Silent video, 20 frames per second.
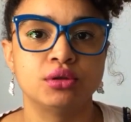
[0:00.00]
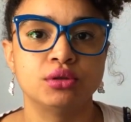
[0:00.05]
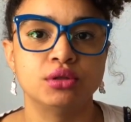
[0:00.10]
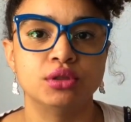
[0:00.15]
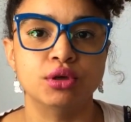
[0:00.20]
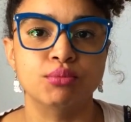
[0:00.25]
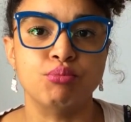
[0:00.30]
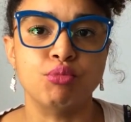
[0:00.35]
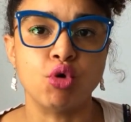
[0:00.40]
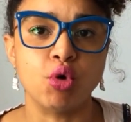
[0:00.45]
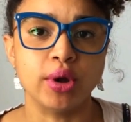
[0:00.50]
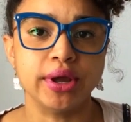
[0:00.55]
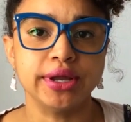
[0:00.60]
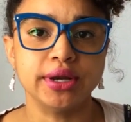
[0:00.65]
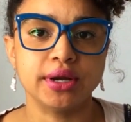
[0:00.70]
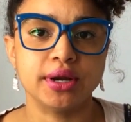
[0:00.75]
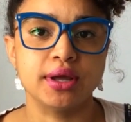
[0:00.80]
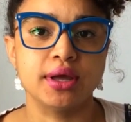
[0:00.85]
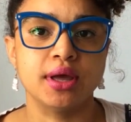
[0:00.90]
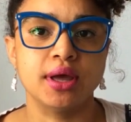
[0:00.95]
the point
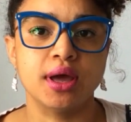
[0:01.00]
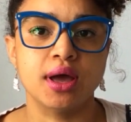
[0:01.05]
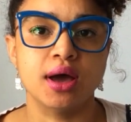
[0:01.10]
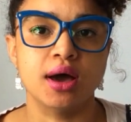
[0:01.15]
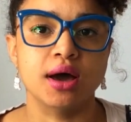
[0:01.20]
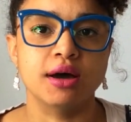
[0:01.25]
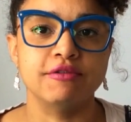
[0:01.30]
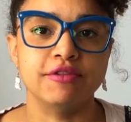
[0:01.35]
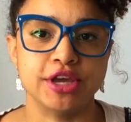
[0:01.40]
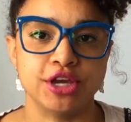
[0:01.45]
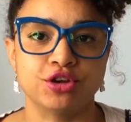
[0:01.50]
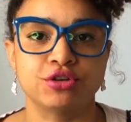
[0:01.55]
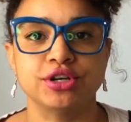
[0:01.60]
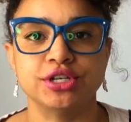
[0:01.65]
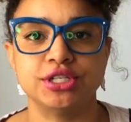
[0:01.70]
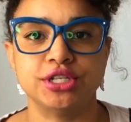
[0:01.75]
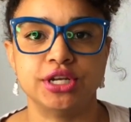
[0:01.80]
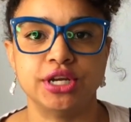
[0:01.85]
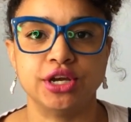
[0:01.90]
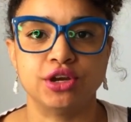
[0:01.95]
of
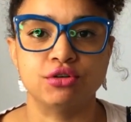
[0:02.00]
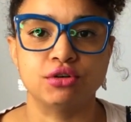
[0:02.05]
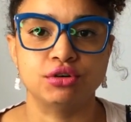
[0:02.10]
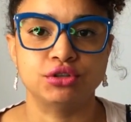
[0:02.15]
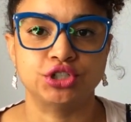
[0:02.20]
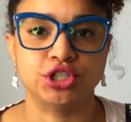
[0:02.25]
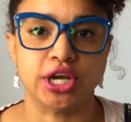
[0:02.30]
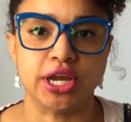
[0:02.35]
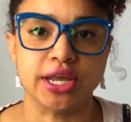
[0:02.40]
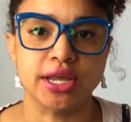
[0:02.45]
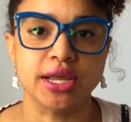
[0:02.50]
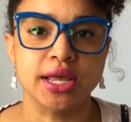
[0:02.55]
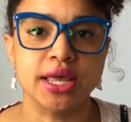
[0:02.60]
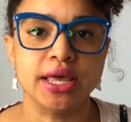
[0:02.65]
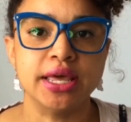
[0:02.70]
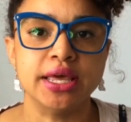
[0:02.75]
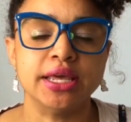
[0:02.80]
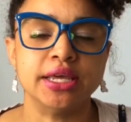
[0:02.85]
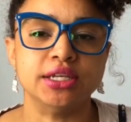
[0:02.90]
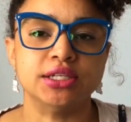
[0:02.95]
increasing in crochet
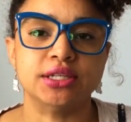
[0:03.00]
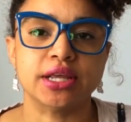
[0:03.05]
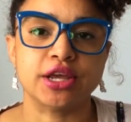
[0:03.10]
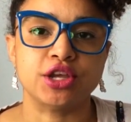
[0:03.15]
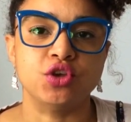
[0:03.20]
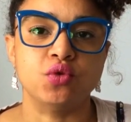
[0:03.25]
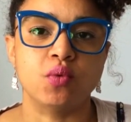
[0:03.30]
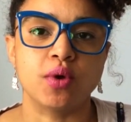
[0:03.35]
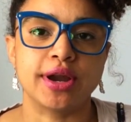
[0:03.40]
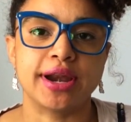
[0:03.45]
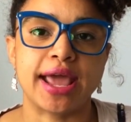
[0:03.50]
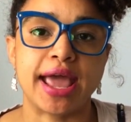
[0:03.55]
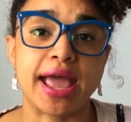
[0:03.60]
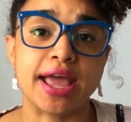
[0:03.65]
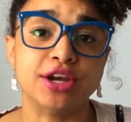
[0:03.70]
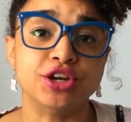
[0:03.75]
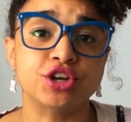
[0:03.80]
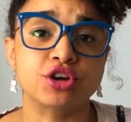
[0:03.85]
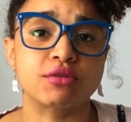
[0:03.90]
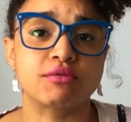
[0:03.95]
is that you want to
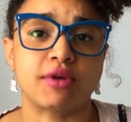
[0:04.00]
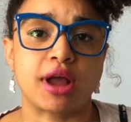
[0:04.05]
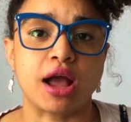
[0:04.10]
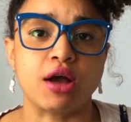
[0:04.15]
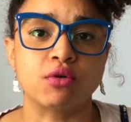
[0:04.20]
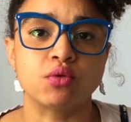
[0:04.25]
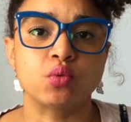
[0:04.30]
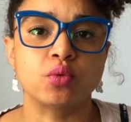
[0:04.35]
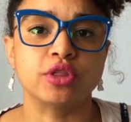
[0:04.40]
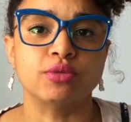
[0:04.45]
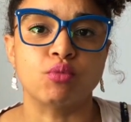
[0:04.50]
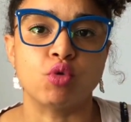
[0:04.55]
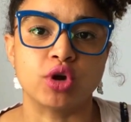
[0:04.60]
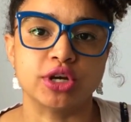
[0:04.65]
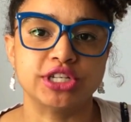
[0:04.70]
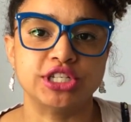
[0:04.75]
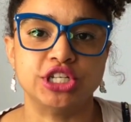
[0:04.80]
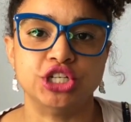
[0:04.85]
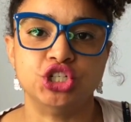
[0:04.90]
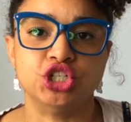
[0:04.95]
end your round with more
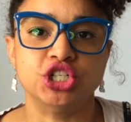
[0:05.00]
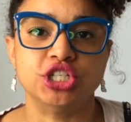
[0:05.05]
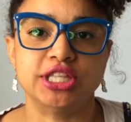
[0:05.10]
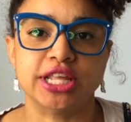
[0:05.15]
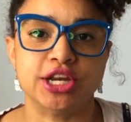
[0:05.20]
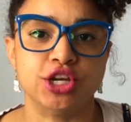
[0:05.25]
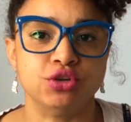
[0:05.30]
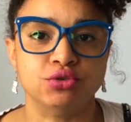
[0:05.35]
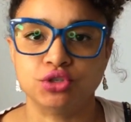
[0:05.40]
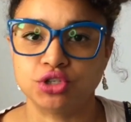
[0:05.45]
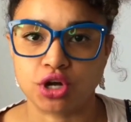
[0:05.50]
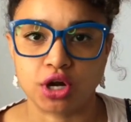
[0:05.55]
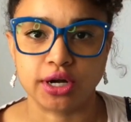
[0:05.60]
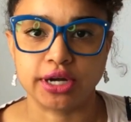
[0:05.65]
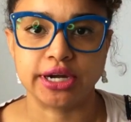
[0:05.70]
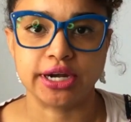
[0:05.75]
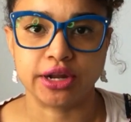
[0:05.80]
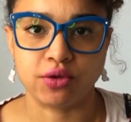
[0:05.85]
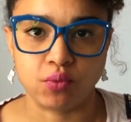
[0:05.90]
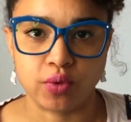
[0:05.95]
stitches than you
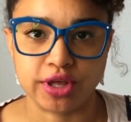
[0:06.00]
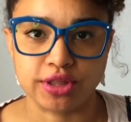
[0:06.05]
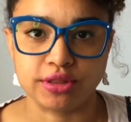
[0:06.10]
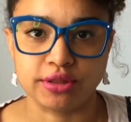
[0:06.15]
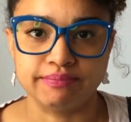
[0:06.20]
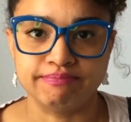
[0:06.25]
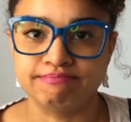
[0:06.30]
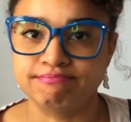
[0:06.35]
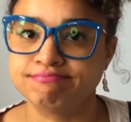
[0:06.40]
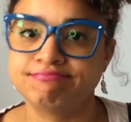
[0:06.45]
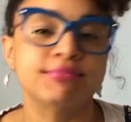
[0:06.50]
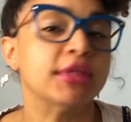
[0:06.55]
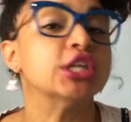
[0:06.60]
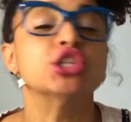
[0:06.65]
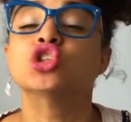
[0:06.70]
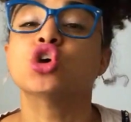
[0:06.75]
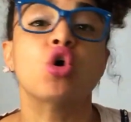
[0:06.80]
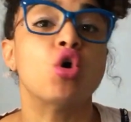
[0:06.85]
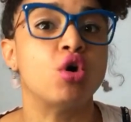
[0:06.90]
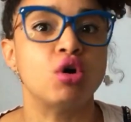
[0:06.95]
started it with. That's
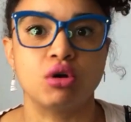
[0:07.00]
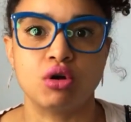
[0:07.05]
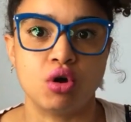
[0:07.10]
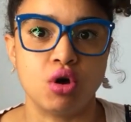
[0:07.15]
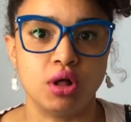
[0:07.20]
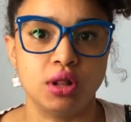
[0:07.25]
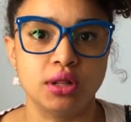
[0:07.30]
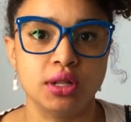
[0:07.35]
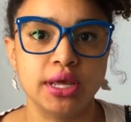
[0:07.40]
the whole goal.